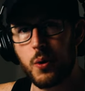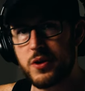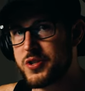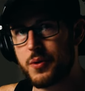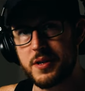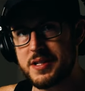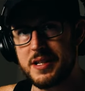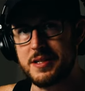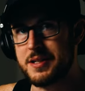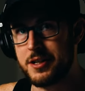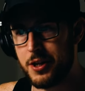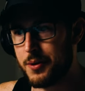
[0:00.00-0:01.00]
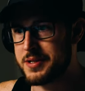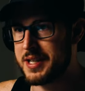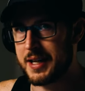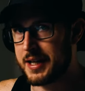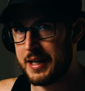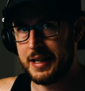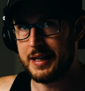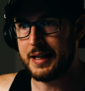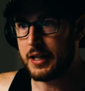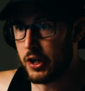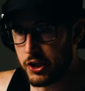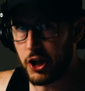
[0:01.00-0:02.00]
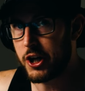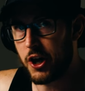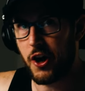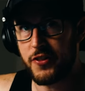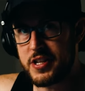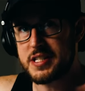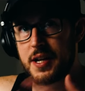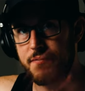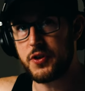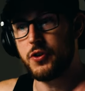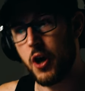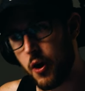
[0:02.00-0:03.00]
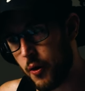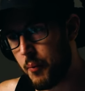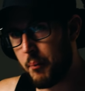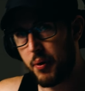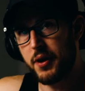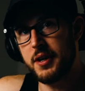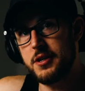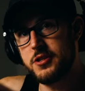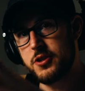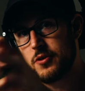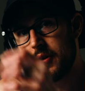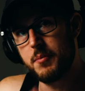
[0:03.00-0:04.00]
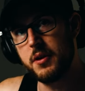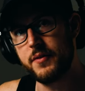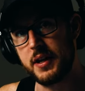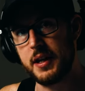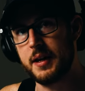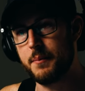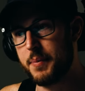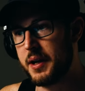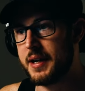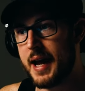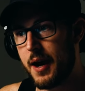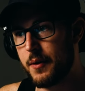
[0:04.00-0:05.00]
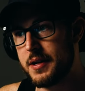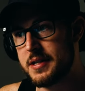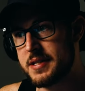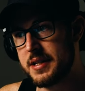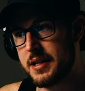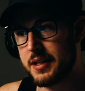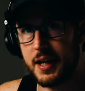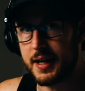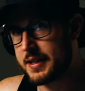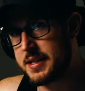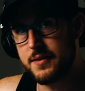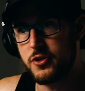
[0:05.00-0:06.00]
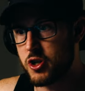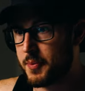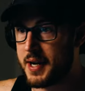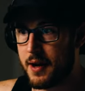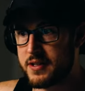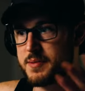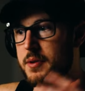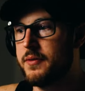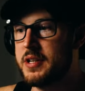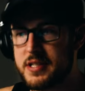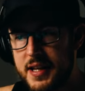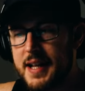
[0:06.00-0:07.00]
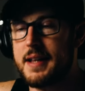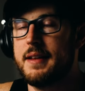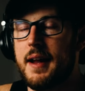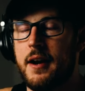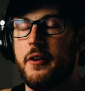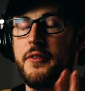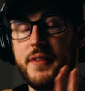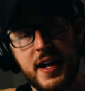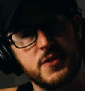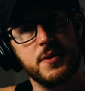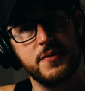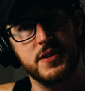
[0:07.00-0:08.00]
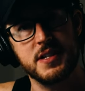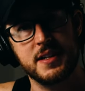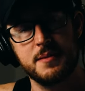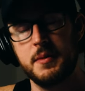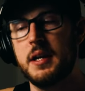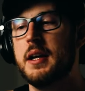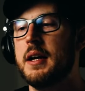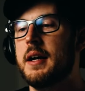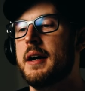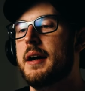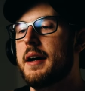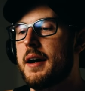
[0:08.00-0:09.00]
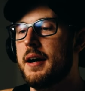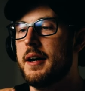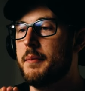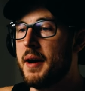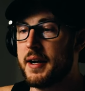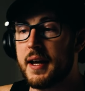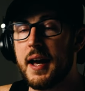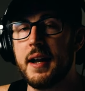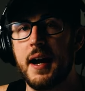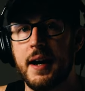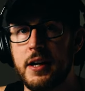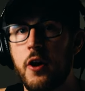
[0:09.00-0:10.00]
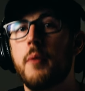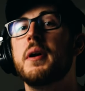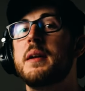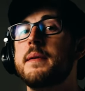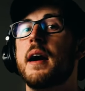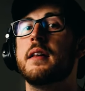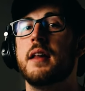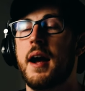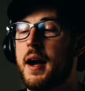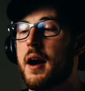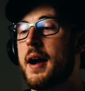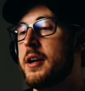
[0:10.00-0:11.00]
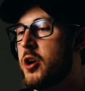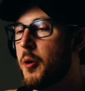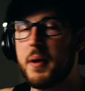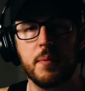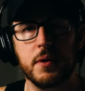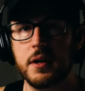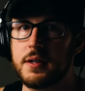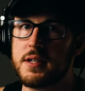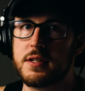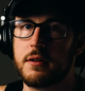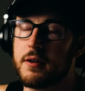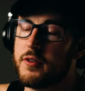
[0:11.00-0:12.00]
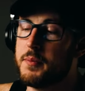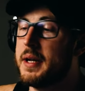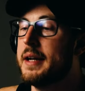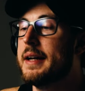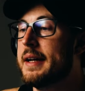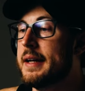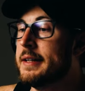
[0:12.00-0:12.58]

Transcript: Horror Story season, you know? It's like, look, all this stuff you know, put into a movie, but now it's in like a TV show, but now it's a movie. So that's what it feels like to me. Again, I know I'm going to be an outlier. I know people are going to disagree with me.